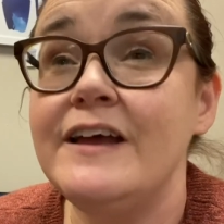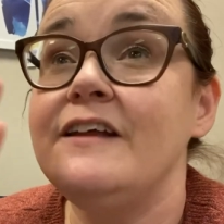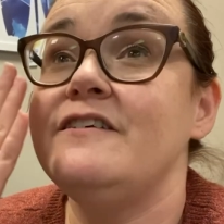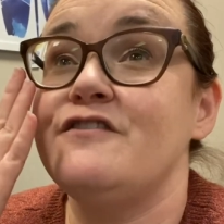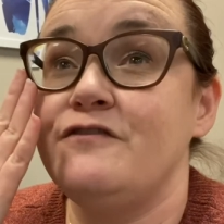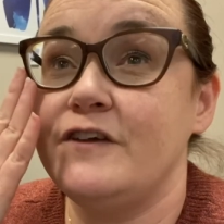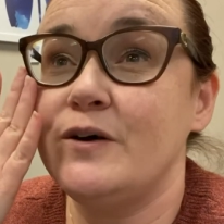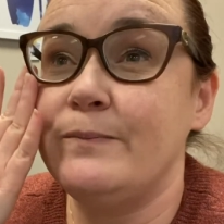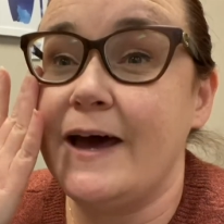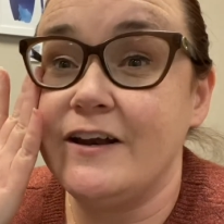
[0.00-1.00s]
to feel
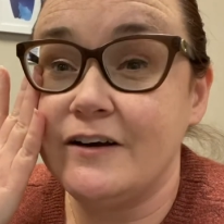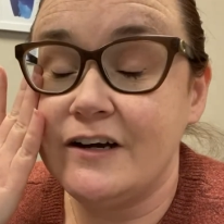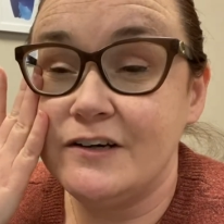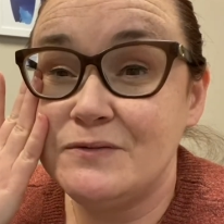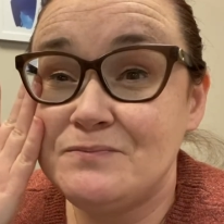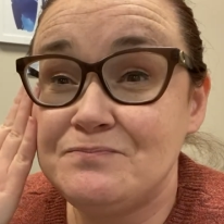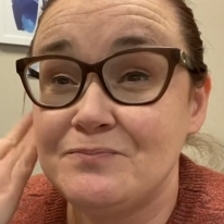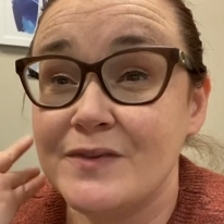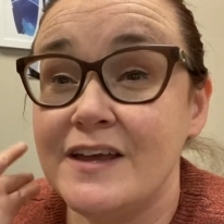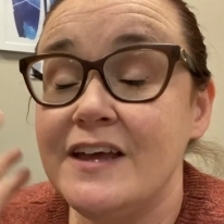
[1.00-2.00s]
better,
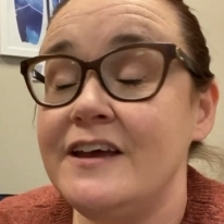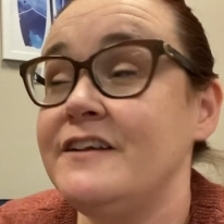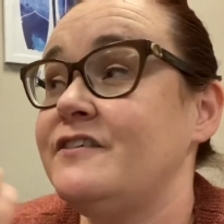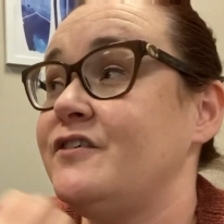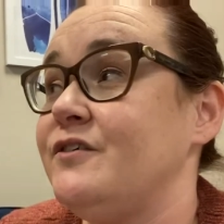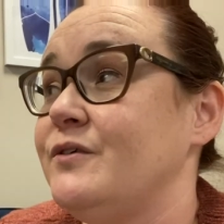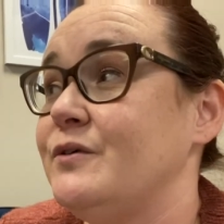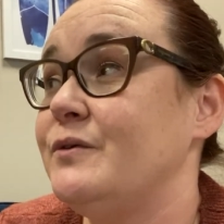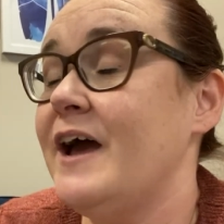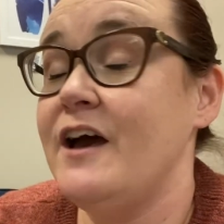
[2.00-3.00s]

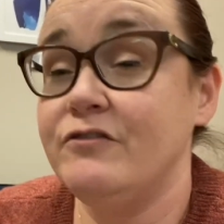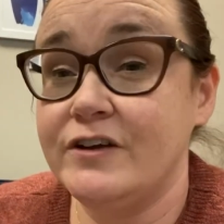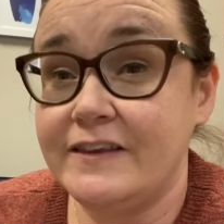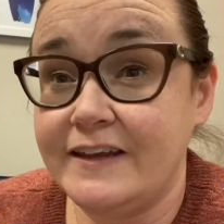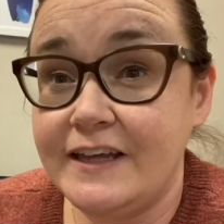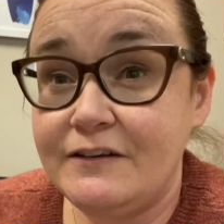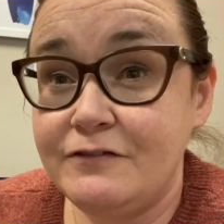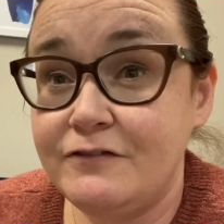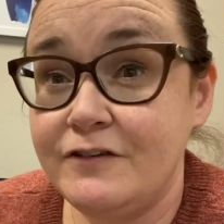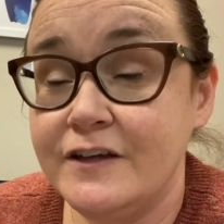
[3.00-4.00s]
to have
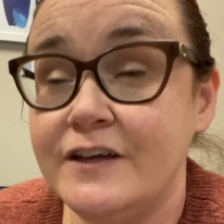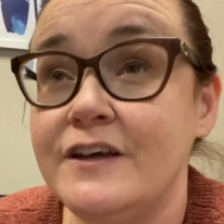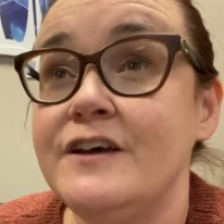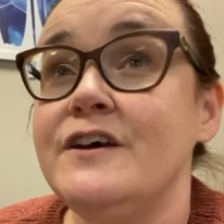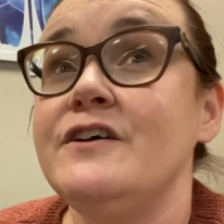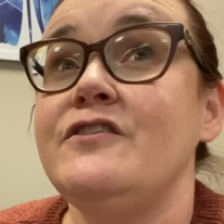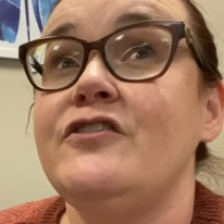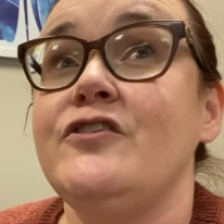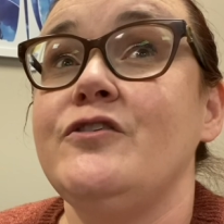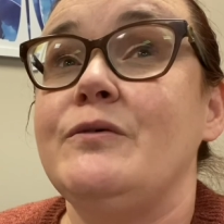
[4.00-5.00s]
relief,
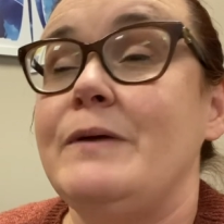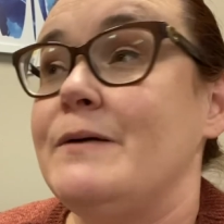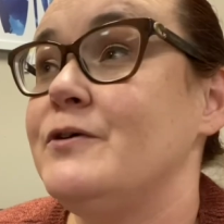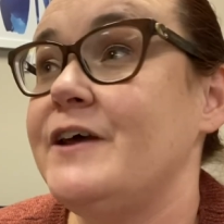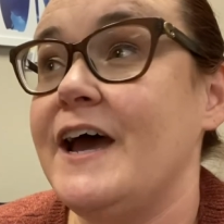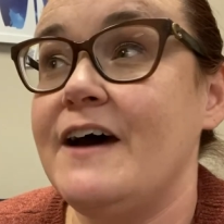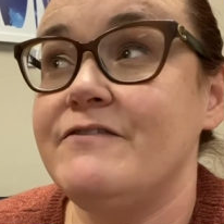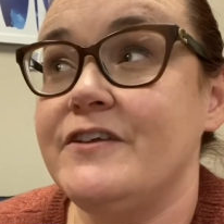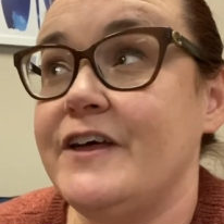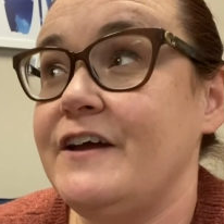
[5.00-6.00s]
to be able to have
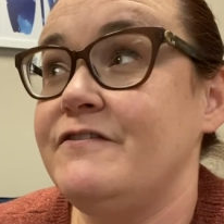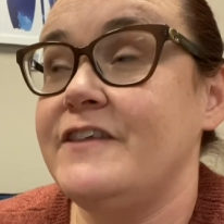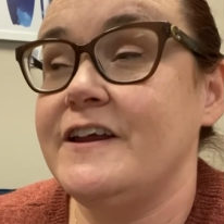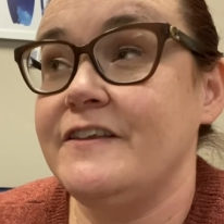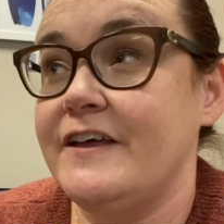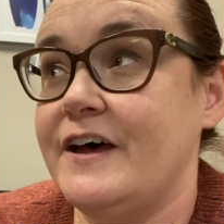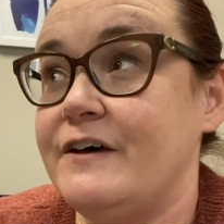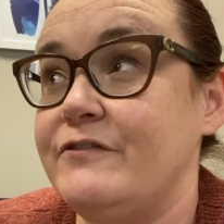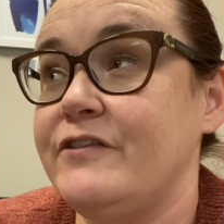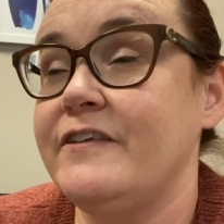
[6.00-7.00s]
the life that it
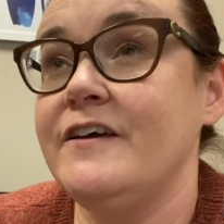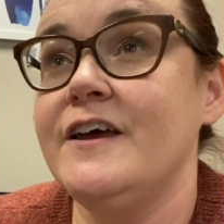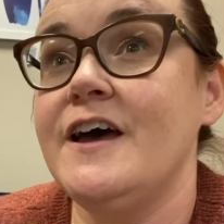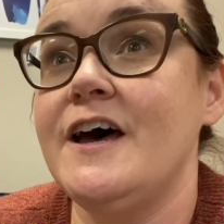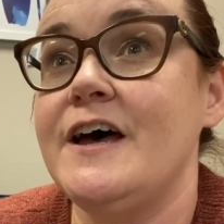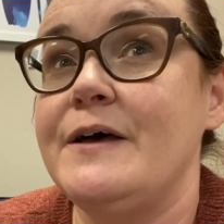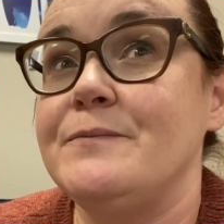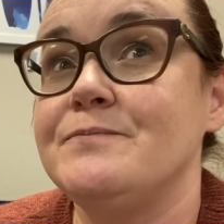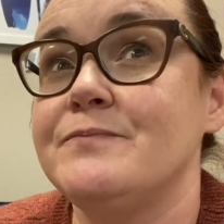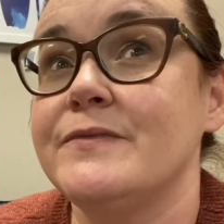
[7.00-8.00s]
loves.
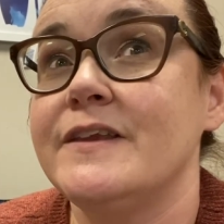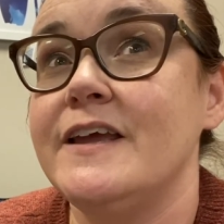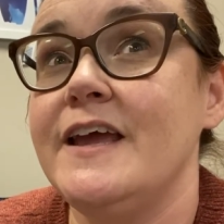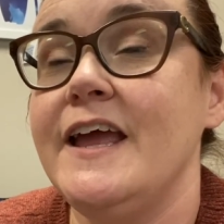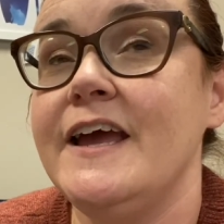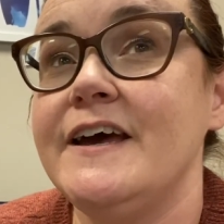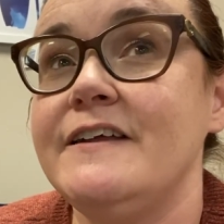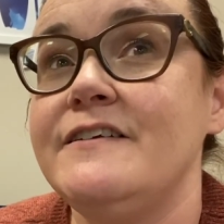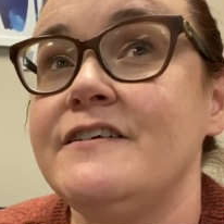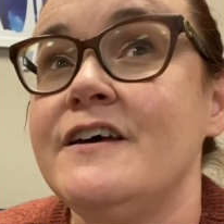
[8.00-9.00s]

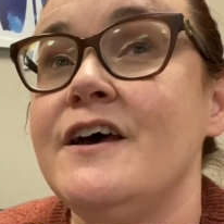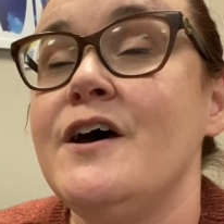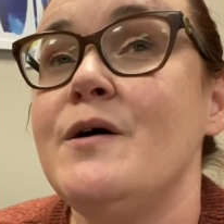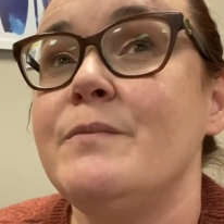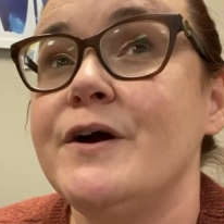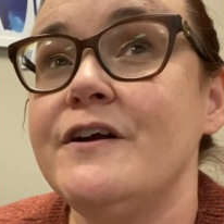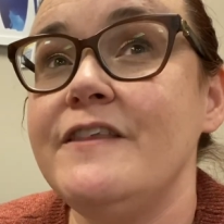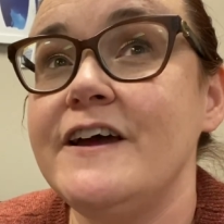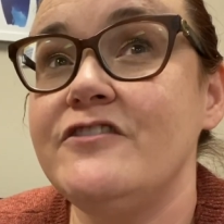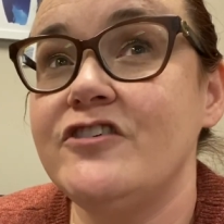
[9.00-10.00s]
And part of
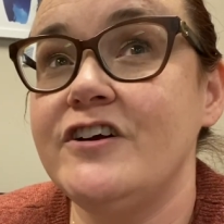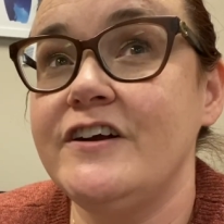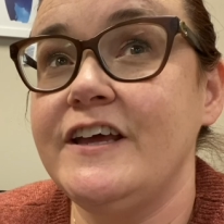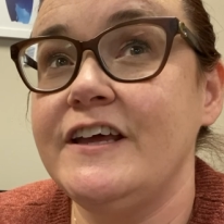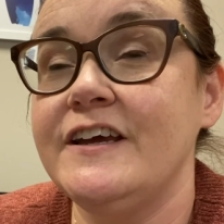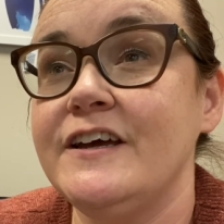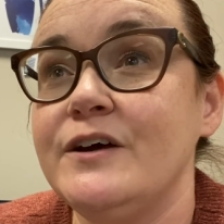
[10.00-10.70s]
that journey,